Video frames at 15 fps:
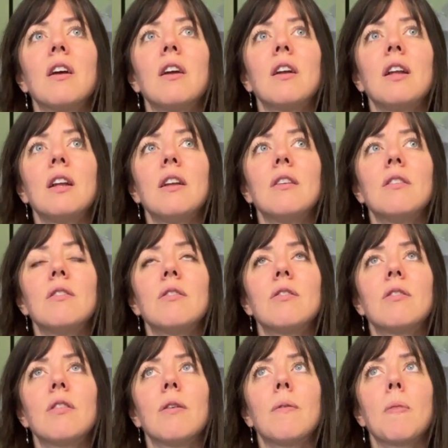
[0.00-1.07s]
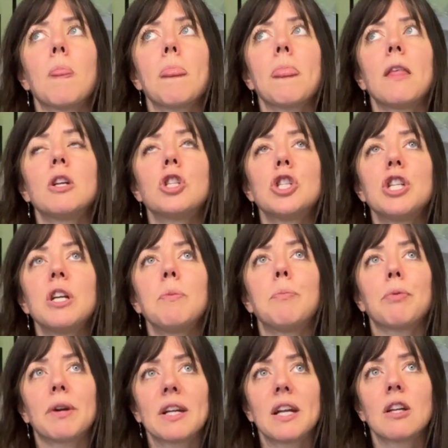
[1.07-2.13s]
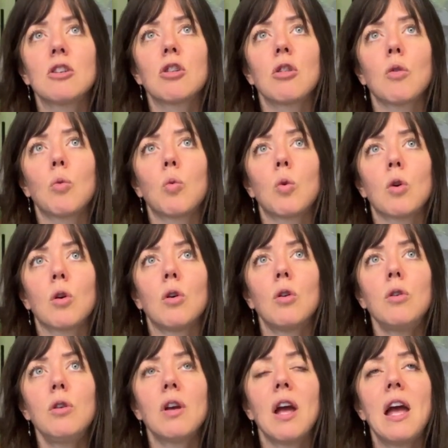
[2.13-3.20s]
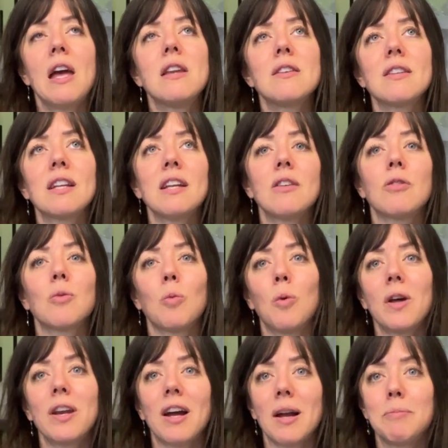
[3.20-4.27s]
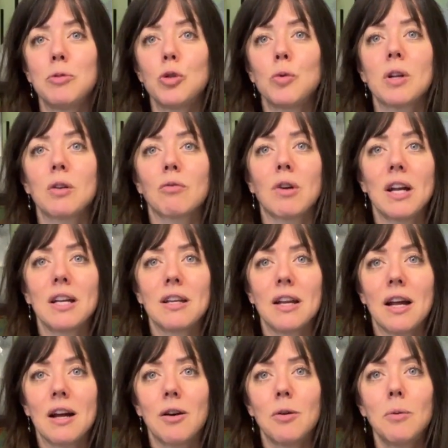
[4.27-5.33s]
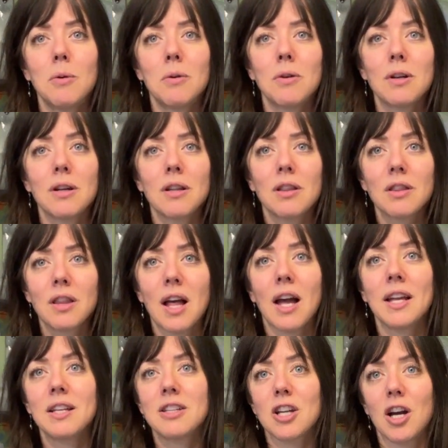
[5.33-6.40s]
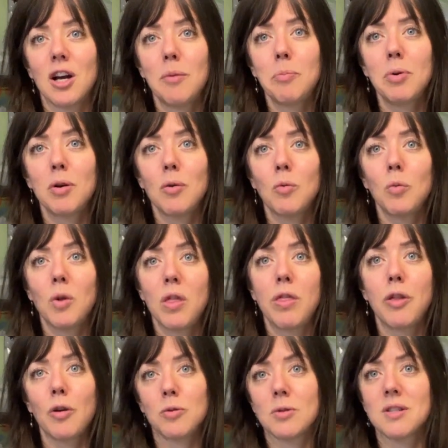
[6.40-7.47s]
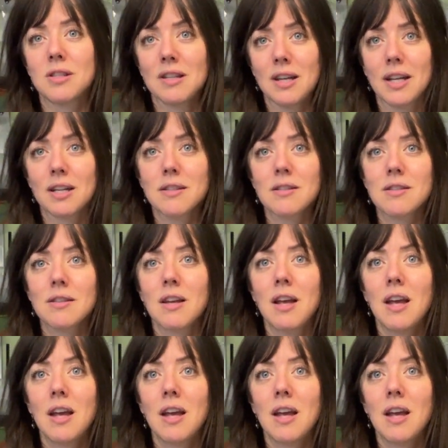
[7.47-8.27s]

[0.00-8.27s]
is she bringing to the world? And is what I'm doing right now lined up with those things?